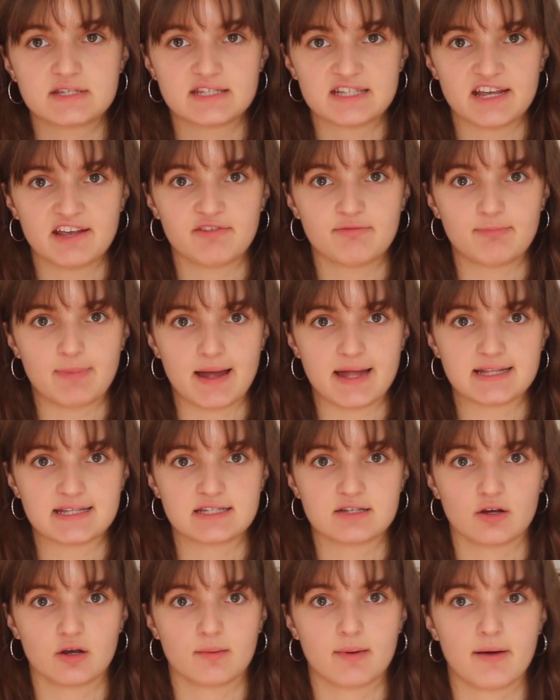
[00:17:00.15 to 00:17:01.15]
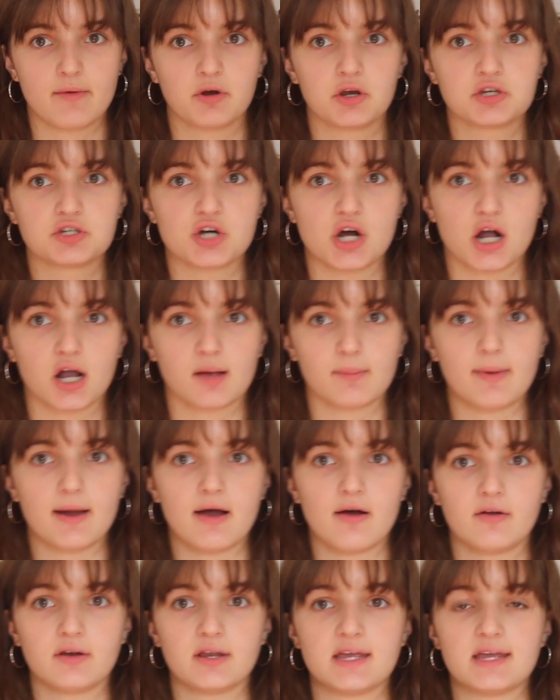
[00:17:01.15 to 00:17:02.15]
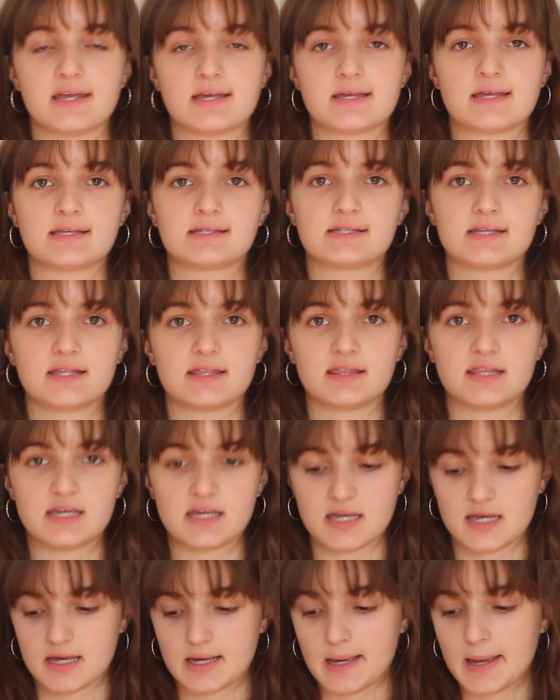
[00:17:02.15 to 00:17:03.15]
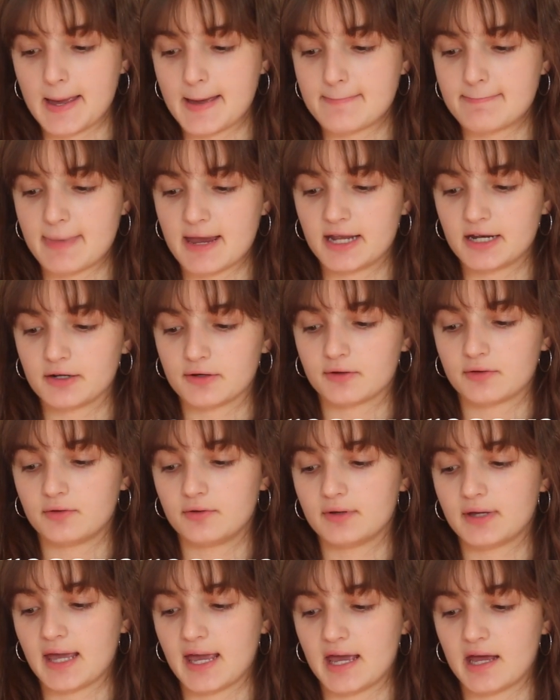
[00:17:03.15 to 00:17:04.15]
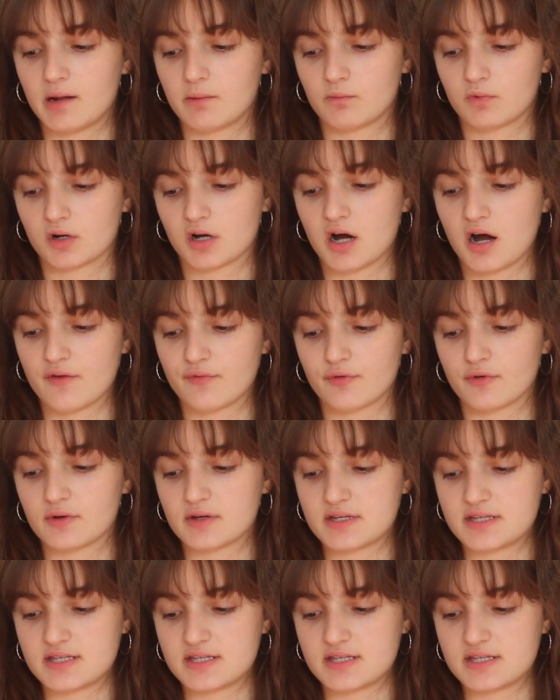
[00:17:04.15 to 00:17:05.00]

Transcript: Safe Bet serum I want to talk about is the Beta-Glucan Recovery